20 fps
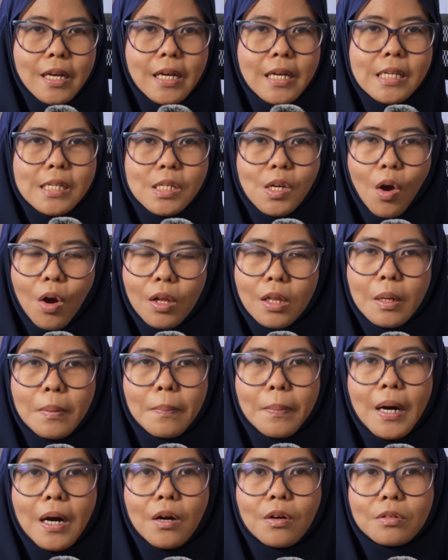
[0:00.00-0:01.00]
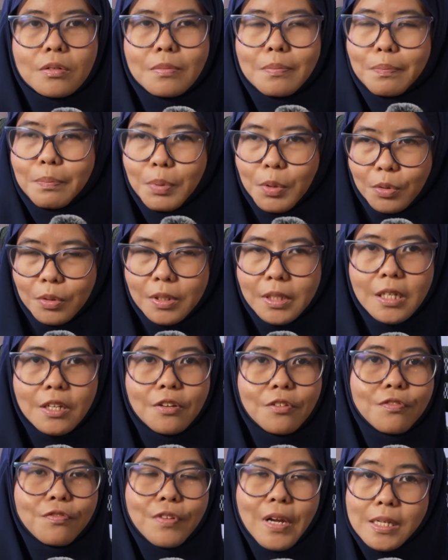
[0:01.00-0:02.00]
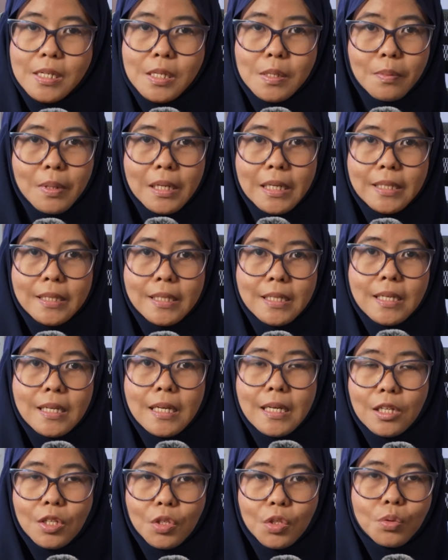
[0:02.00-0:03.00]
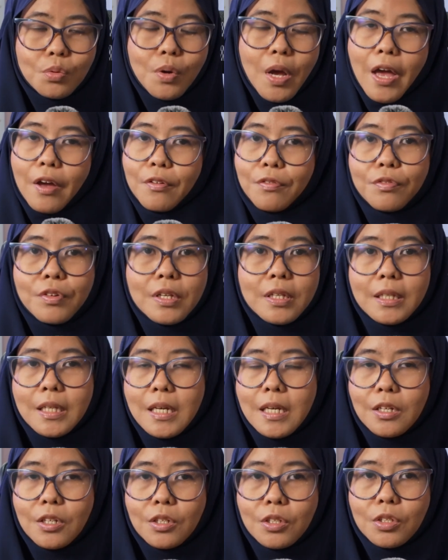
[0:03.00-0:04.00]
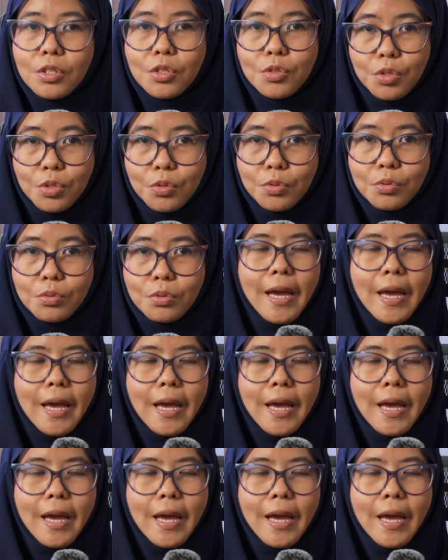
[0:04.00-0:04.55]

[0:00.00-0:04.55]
It's all about building flexibility into everything you do.